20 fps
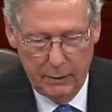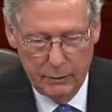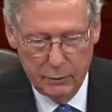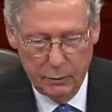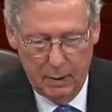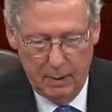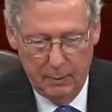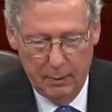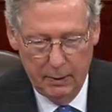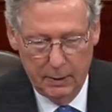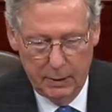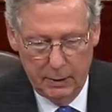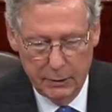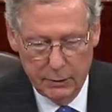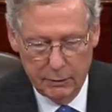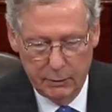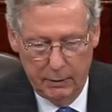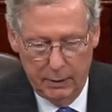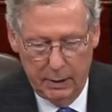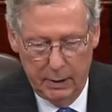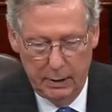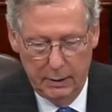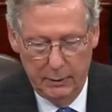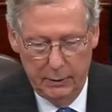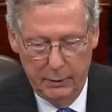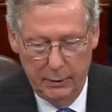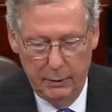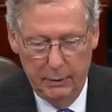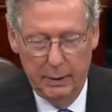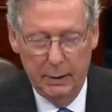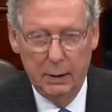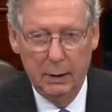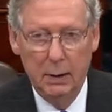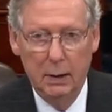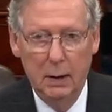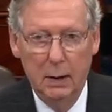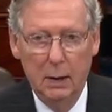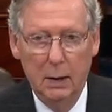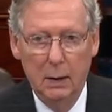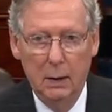troubled history in doing
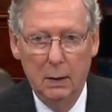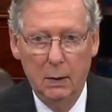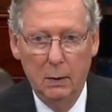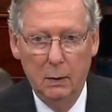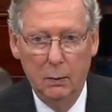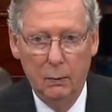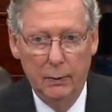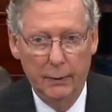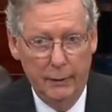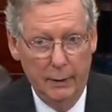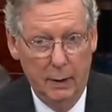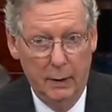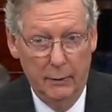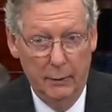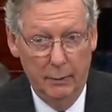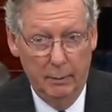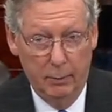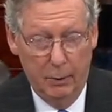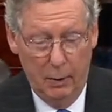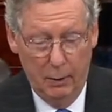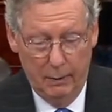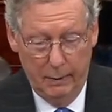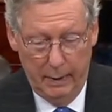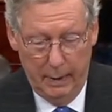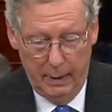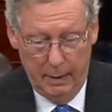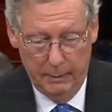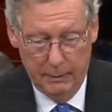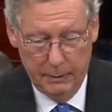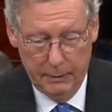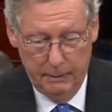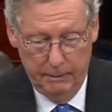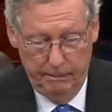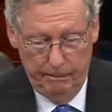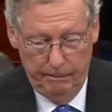with other programs.